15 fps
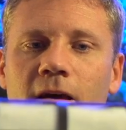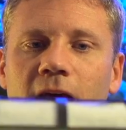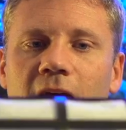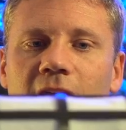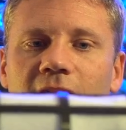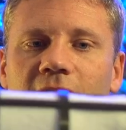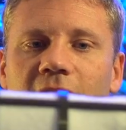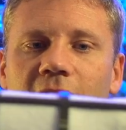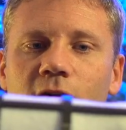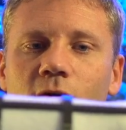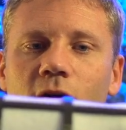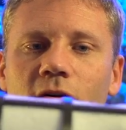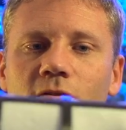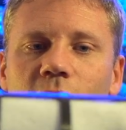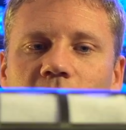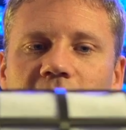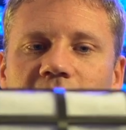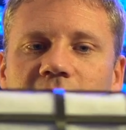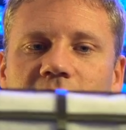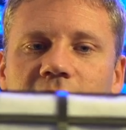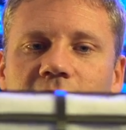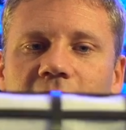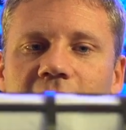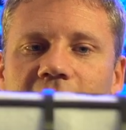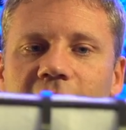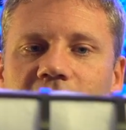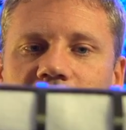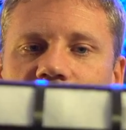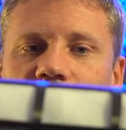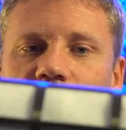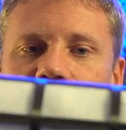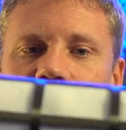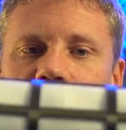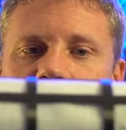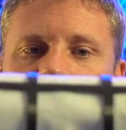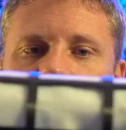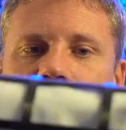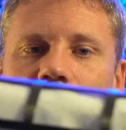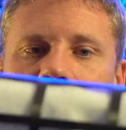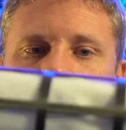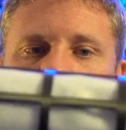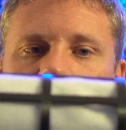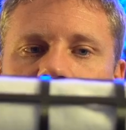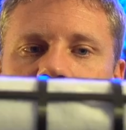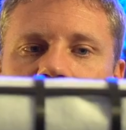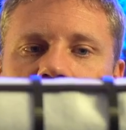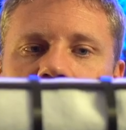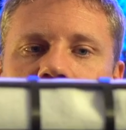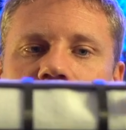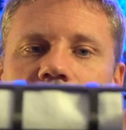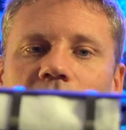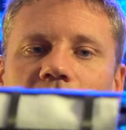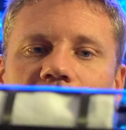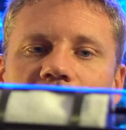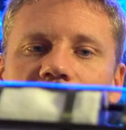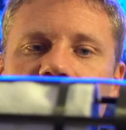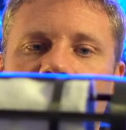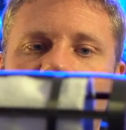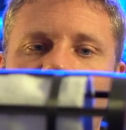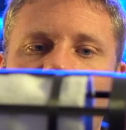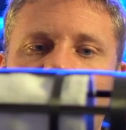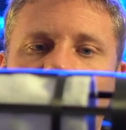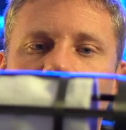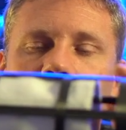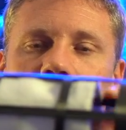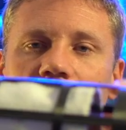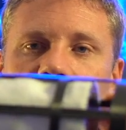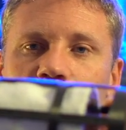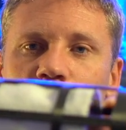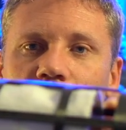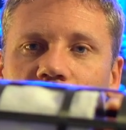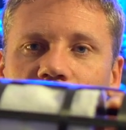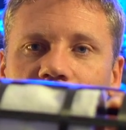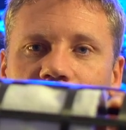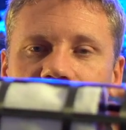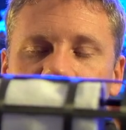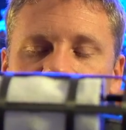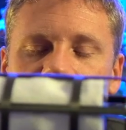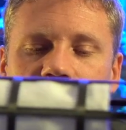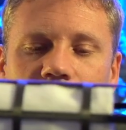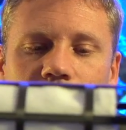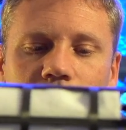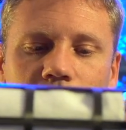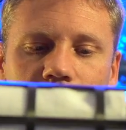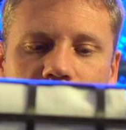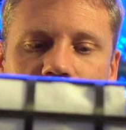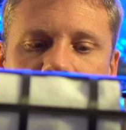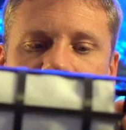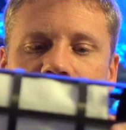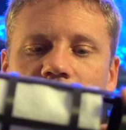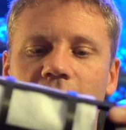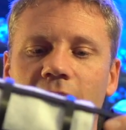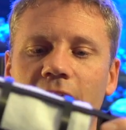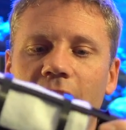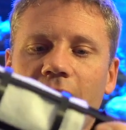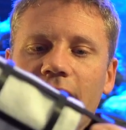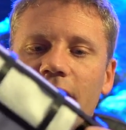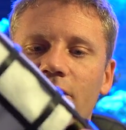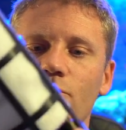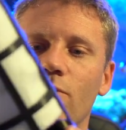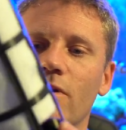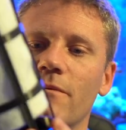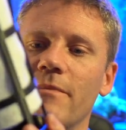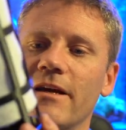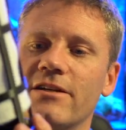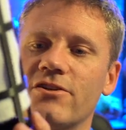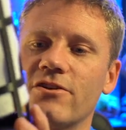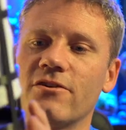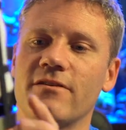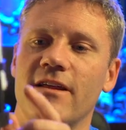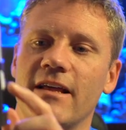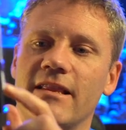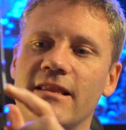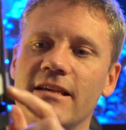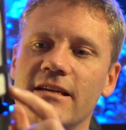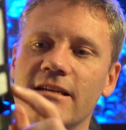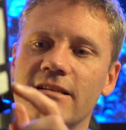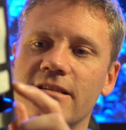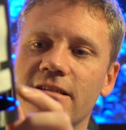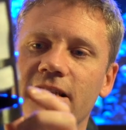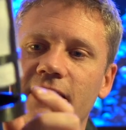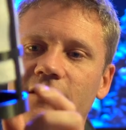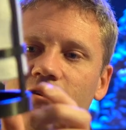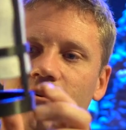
And then I go all the way till I get to this bottom one right here. And then you want to make sure that the